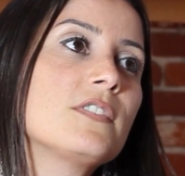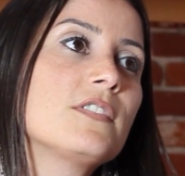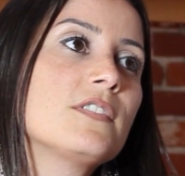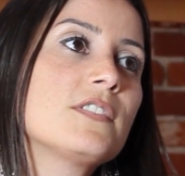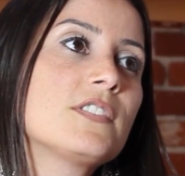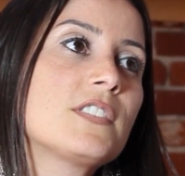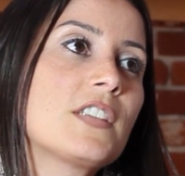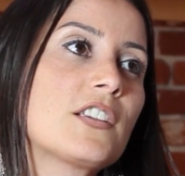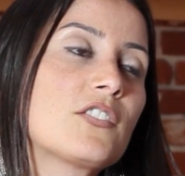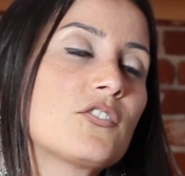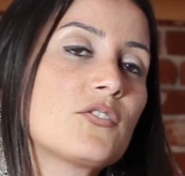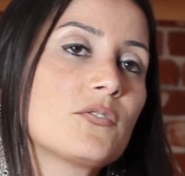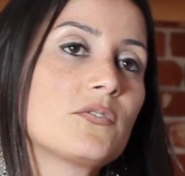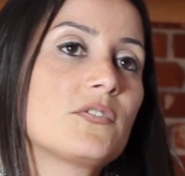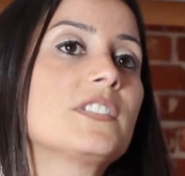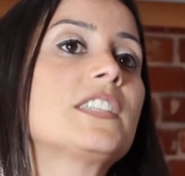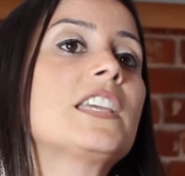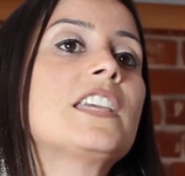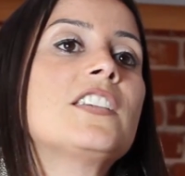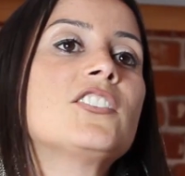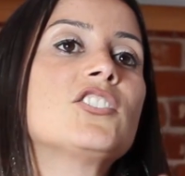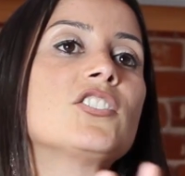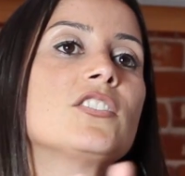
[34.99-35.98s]
sexual
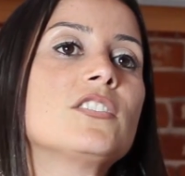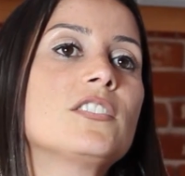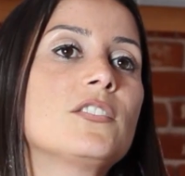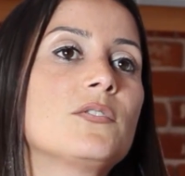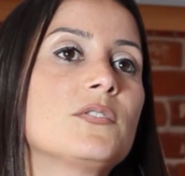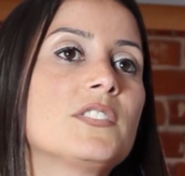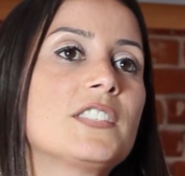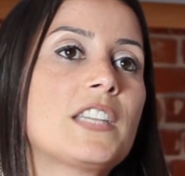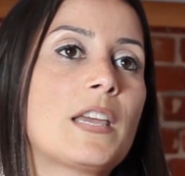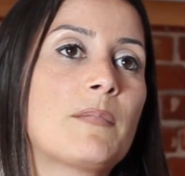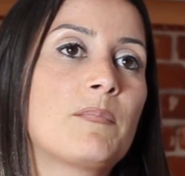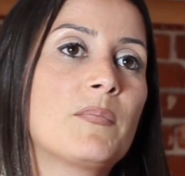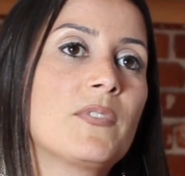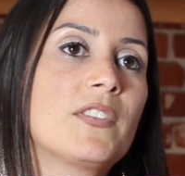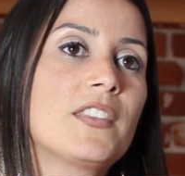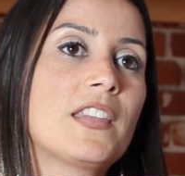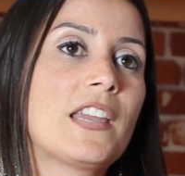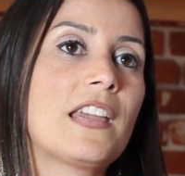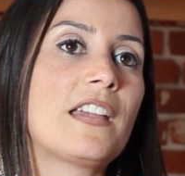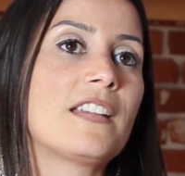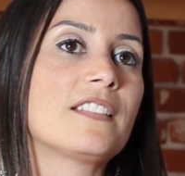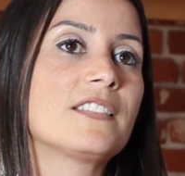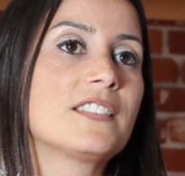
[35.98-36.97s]
orientation, those type of
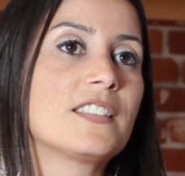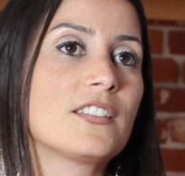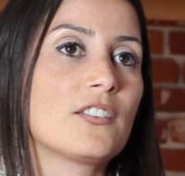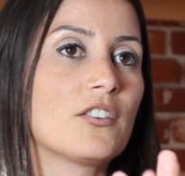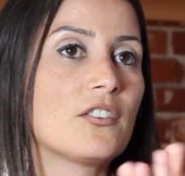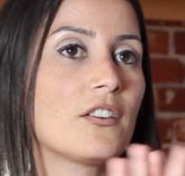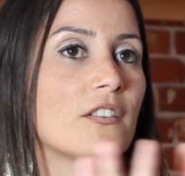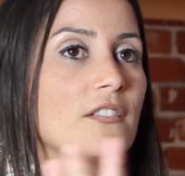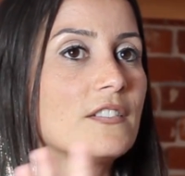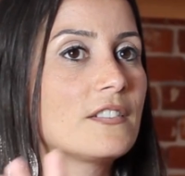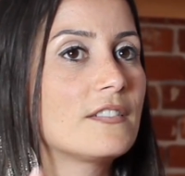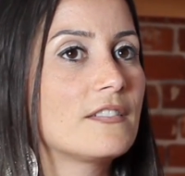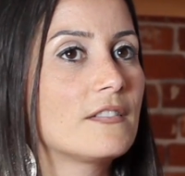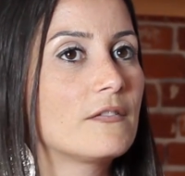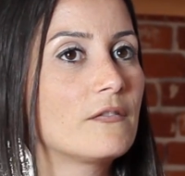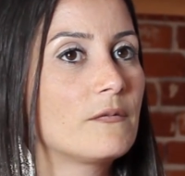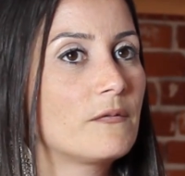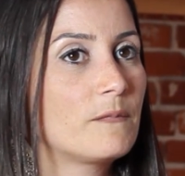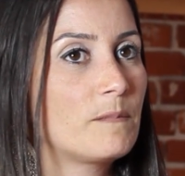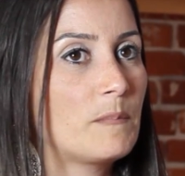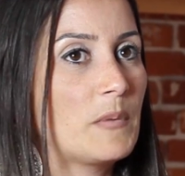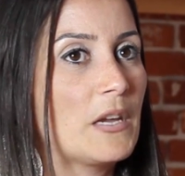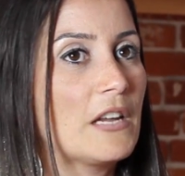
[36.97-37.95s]
things. There are
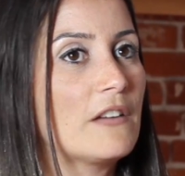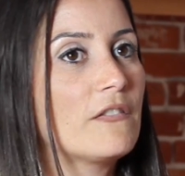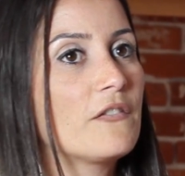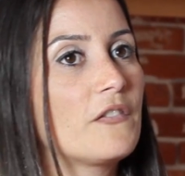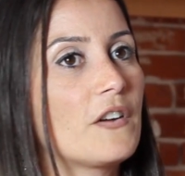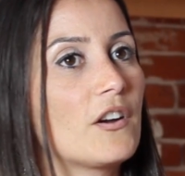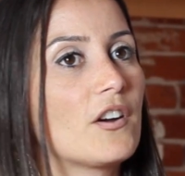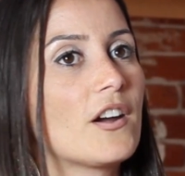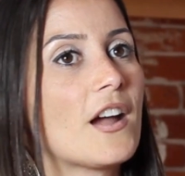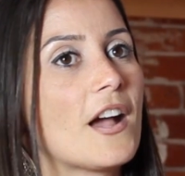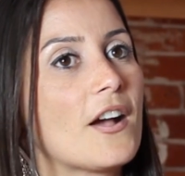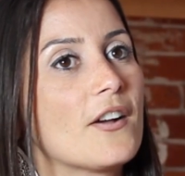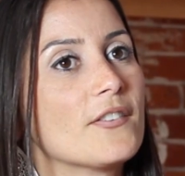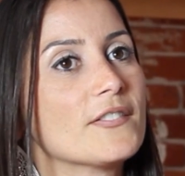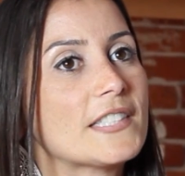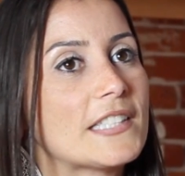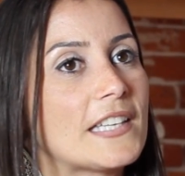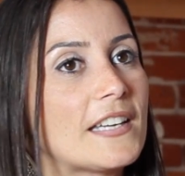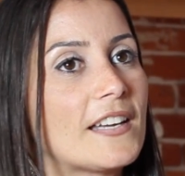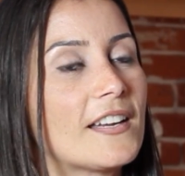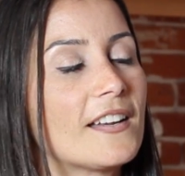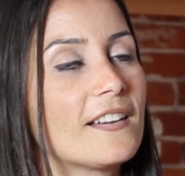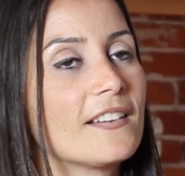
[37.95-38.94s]
big fair
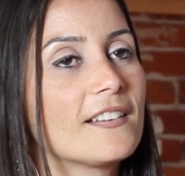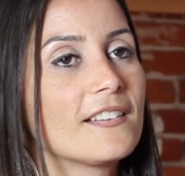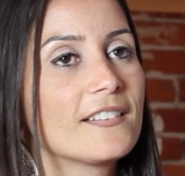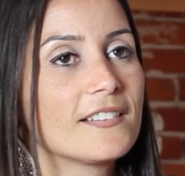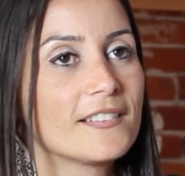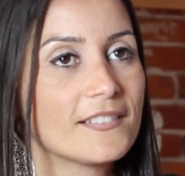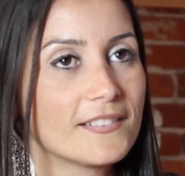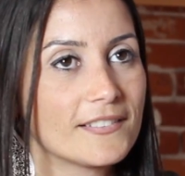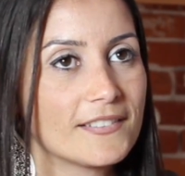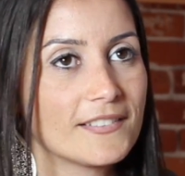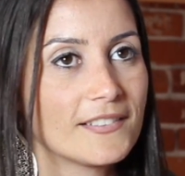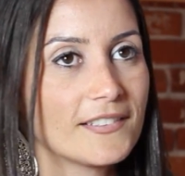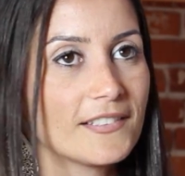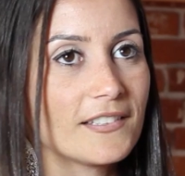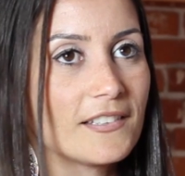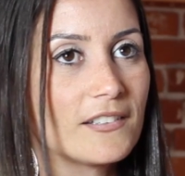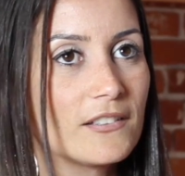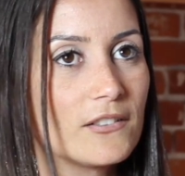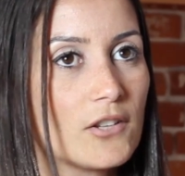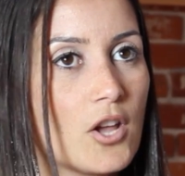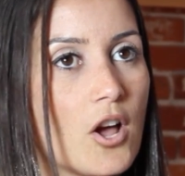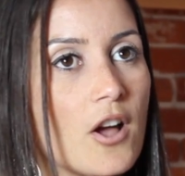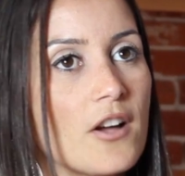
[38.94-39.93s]
housing
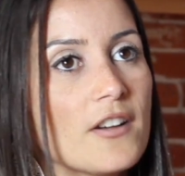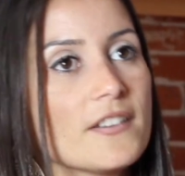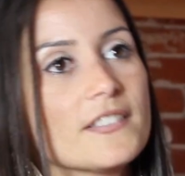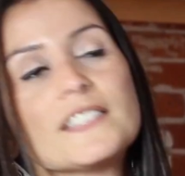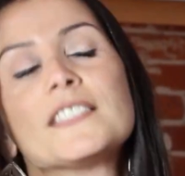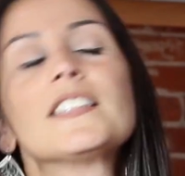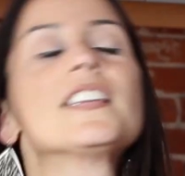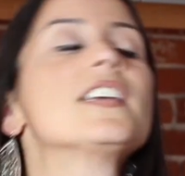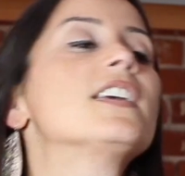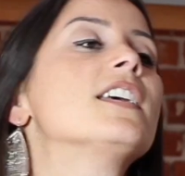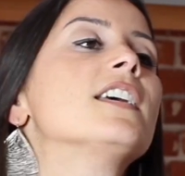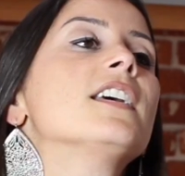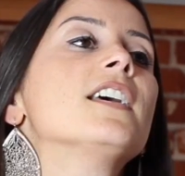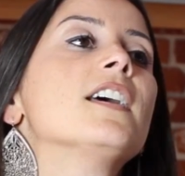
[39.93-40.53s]
laws.